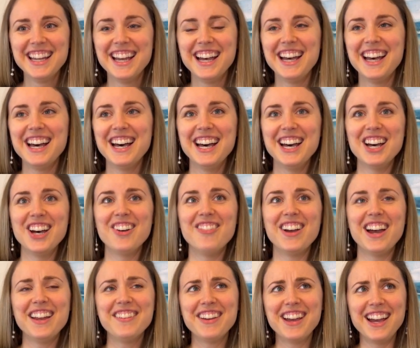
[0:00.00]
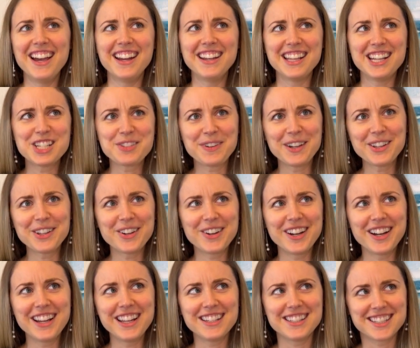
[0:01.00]
I've had H.
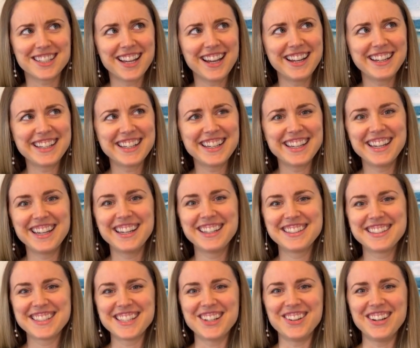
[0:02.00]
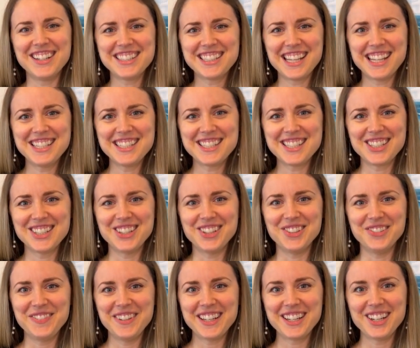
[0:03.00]
pylori in China, so I tend to
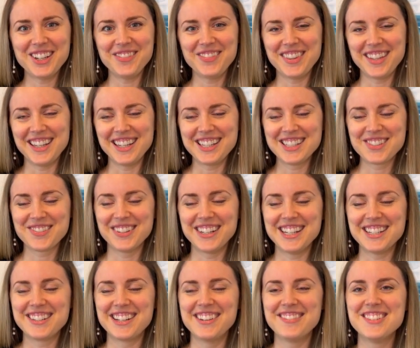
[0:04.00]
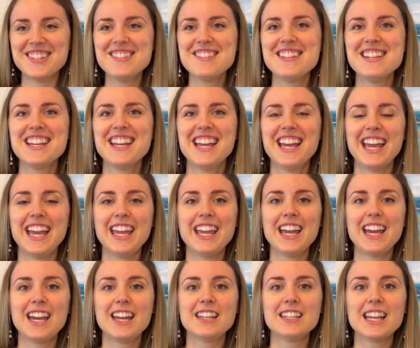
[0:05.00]
pick up things when I travel.
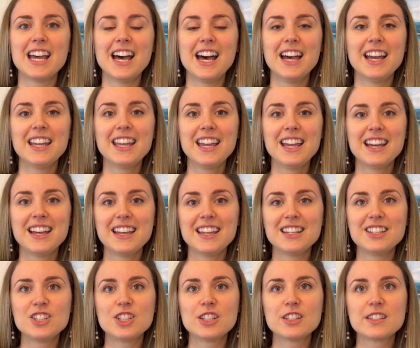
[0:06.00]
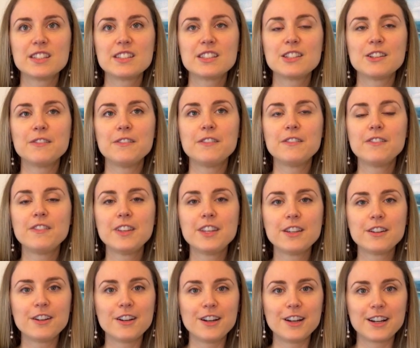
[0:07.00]
And I had just
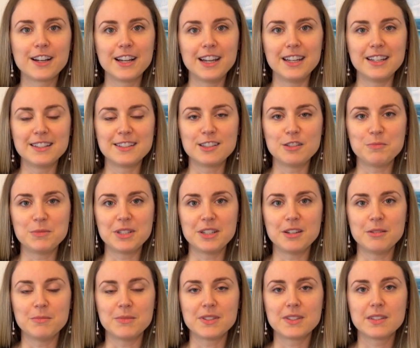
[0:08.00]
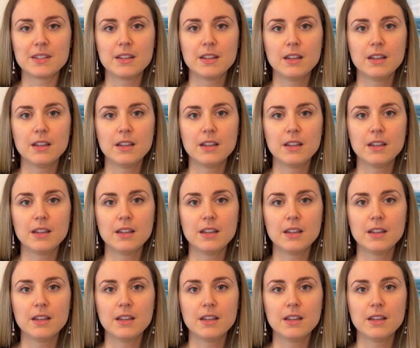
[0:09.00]
severe gut symptoms.